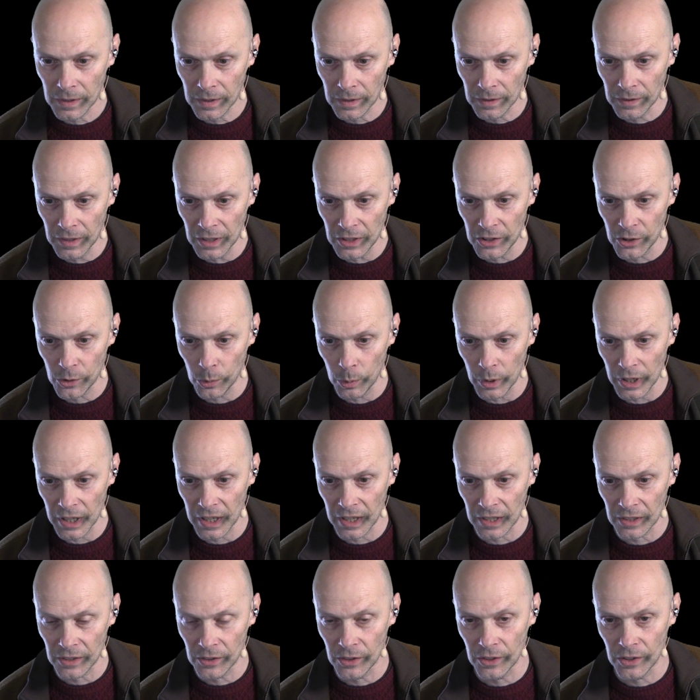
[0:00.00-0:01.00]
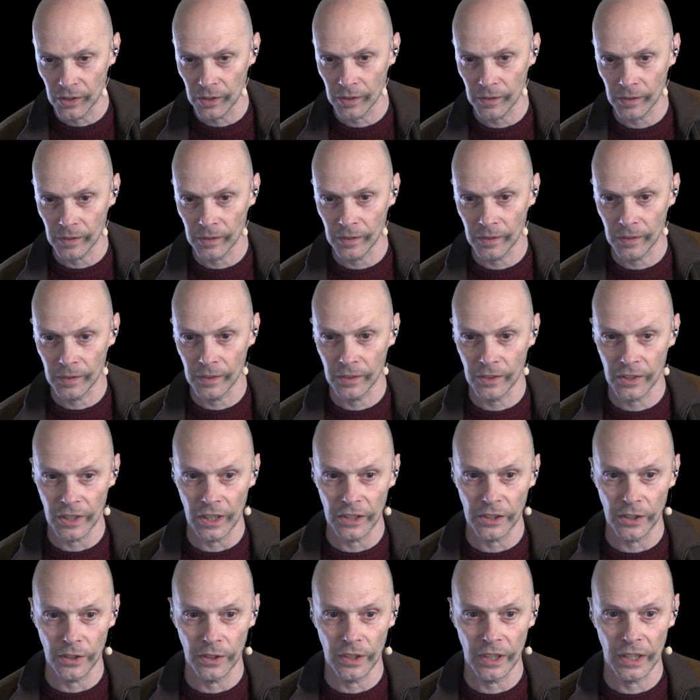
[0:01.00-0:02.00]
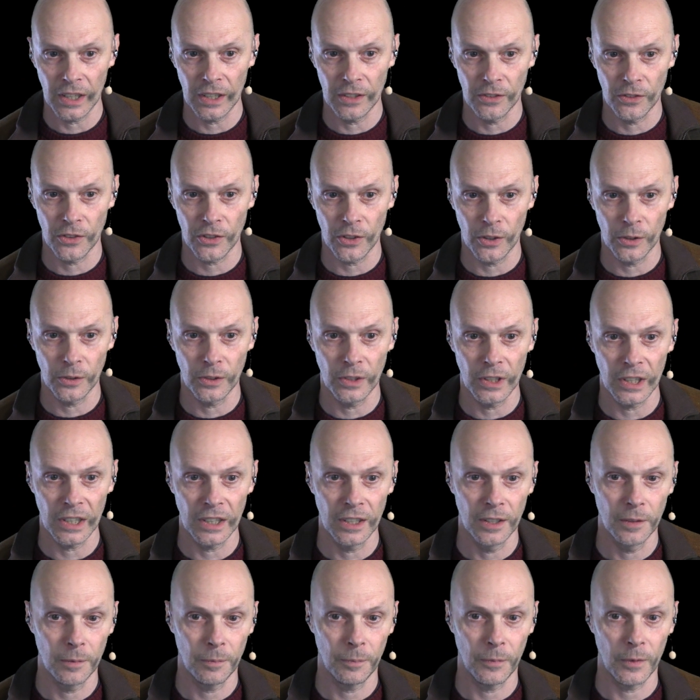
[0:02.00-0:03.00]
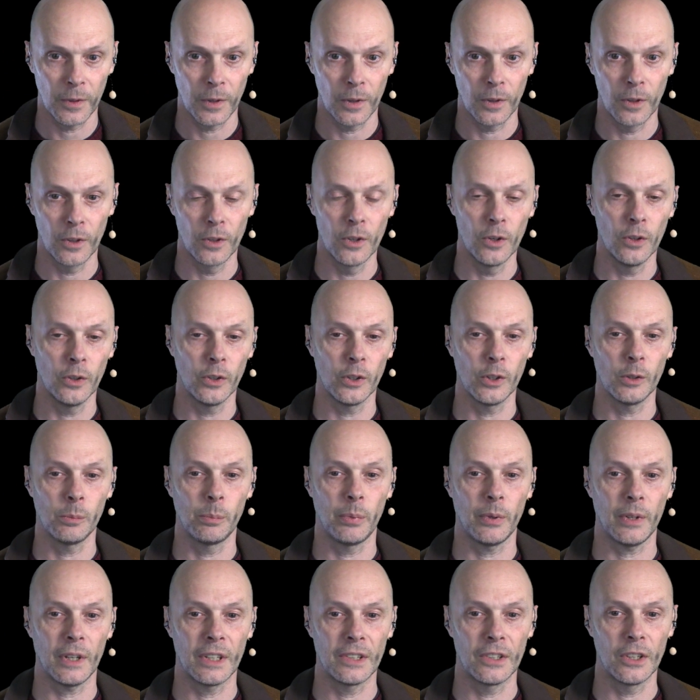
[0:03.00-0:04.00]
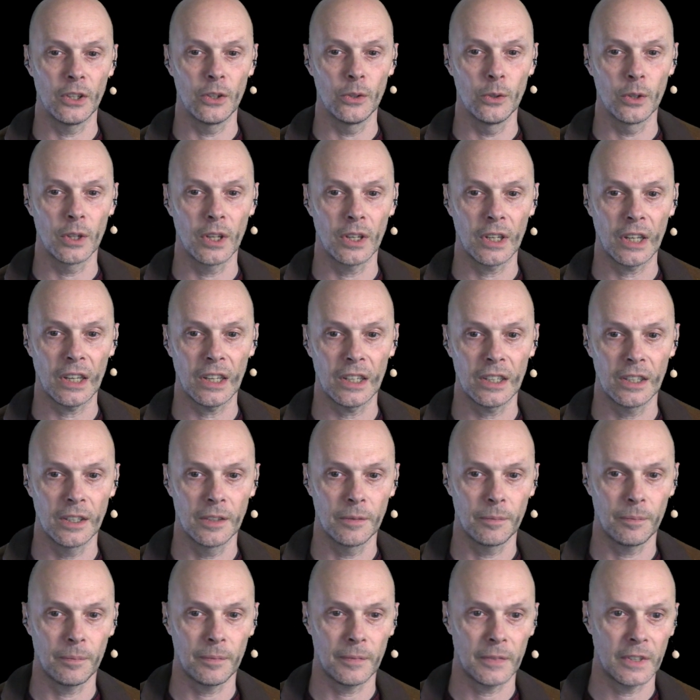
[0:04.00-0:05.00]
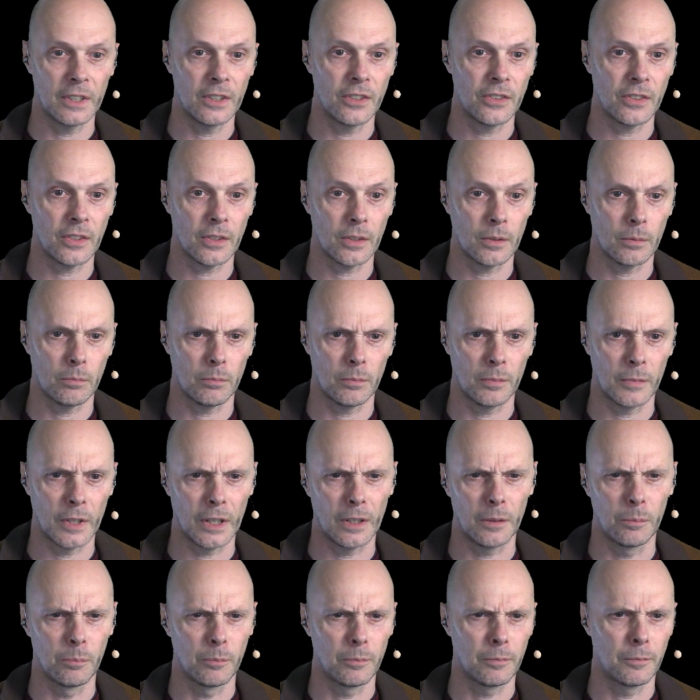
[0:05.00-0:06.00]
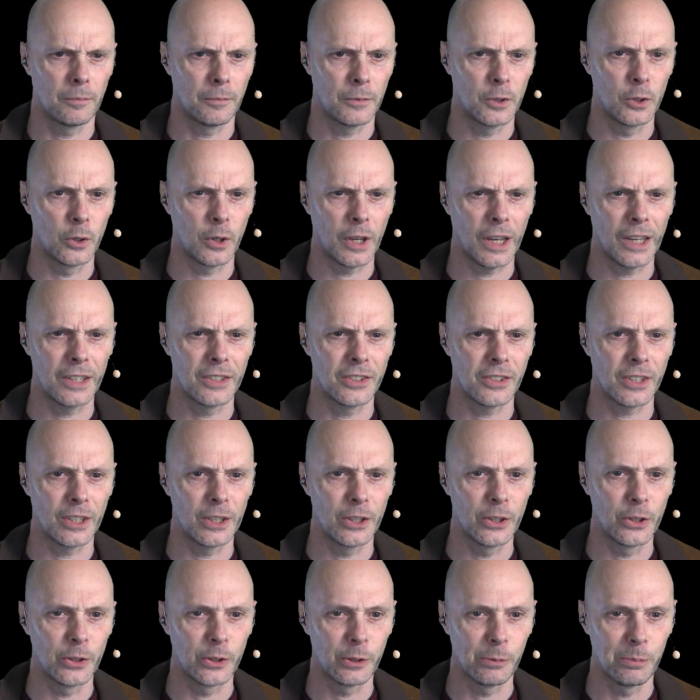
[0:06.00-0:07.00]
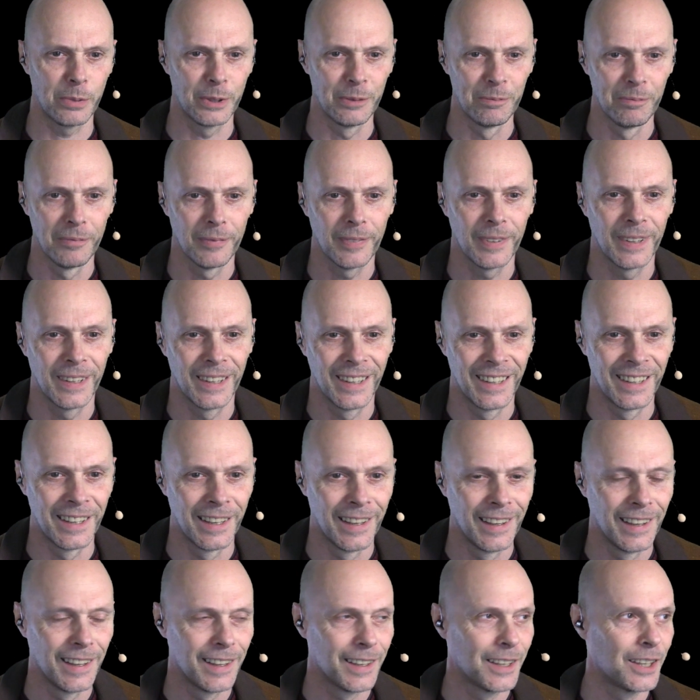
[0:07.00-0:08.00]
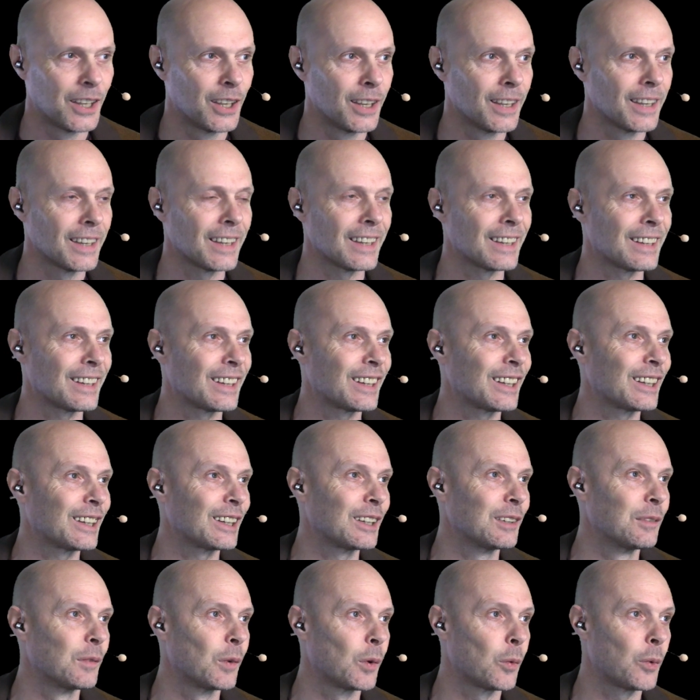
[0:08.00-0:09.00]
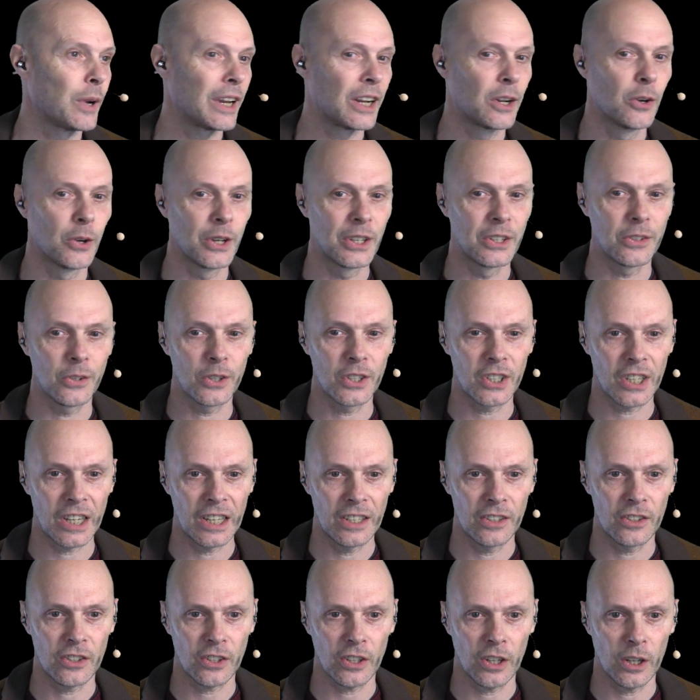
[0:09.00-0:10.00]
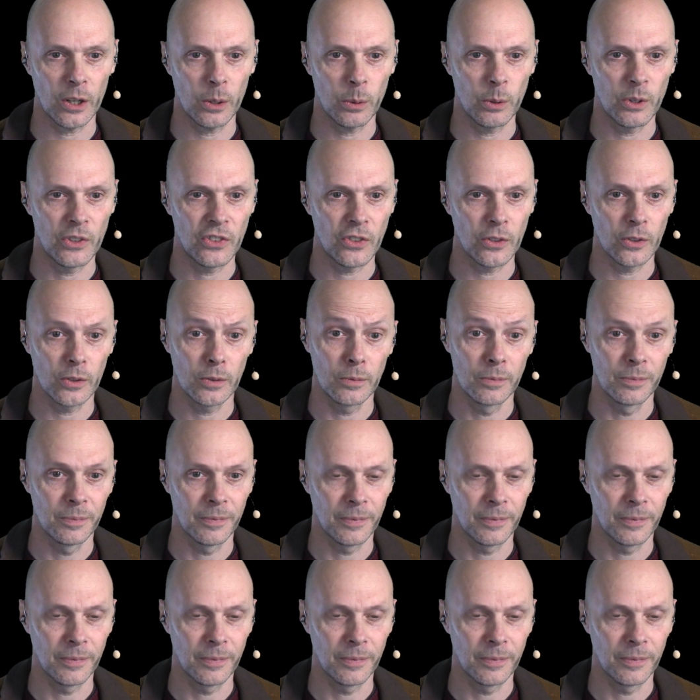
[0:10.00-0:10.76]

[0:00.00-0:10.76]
this weekend, Saturday and Sunday, Europe and the UK is, well, UK is still Europe. We're going to change hours, so